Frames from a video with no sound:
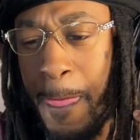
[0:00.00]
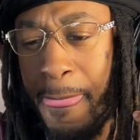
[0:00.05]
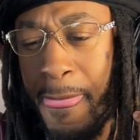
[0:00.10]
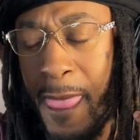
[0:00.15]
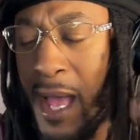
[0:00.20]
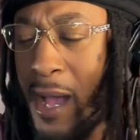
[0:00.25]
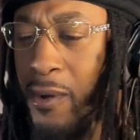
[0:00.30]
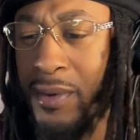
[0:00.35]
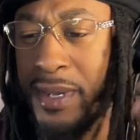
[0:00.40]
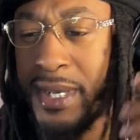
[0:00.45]

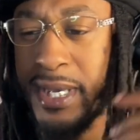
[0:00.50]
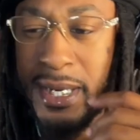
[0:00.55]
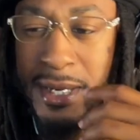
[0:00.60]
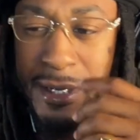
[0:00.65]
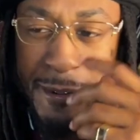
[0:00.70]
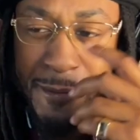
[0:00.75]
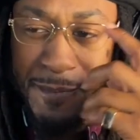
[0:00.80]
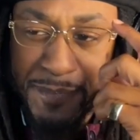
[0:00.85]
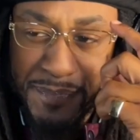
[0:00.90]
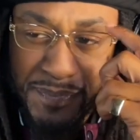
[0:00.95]
I don't get
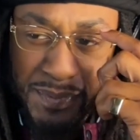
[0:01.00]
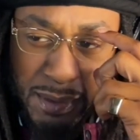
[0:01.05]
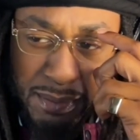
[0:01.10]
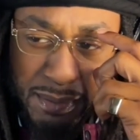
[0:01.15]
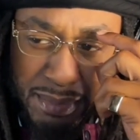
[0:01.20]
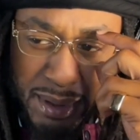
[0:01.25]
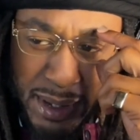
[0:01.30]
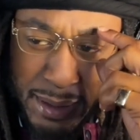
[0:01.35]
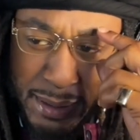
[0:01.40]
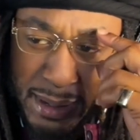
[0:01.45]
it,
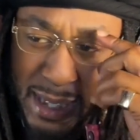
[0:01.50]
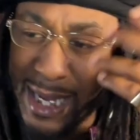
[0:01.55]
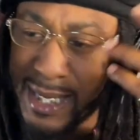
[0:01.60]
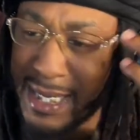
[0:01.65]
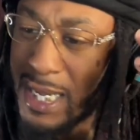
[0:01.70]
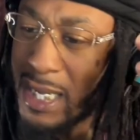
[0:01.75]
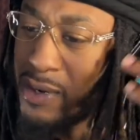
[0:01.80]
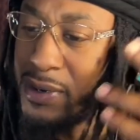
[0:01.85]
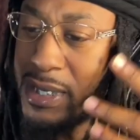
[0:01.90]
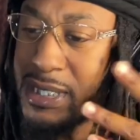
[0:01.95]
but I
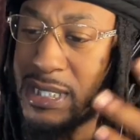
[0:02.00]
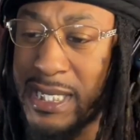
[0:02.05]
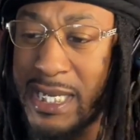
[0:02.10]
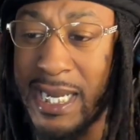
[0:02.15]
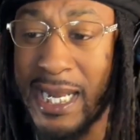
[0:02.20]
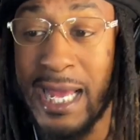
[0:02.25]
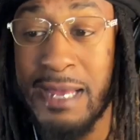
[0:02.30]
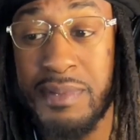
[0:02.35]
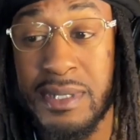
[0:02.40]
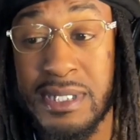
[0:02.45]
digress. Hit that
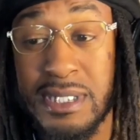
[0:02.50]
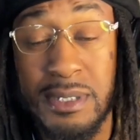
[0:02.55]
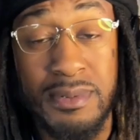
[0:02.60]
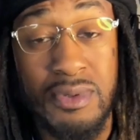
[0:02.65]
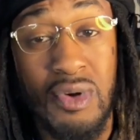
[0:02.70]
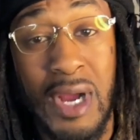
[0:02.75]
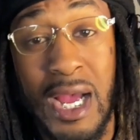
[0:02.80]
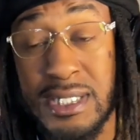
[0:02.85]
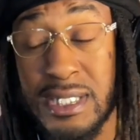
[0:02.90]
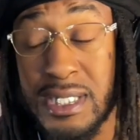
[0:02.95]
like button,
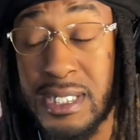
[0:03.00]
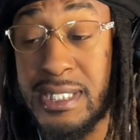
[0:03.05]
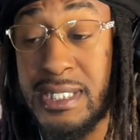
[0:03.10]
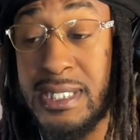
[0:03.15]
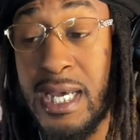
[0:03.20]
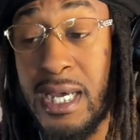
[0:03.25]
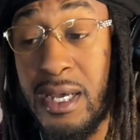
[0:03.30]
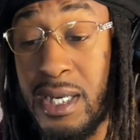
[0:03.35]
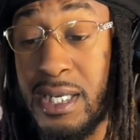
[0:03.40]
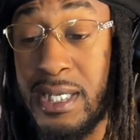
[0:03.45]
subscribe to the channel.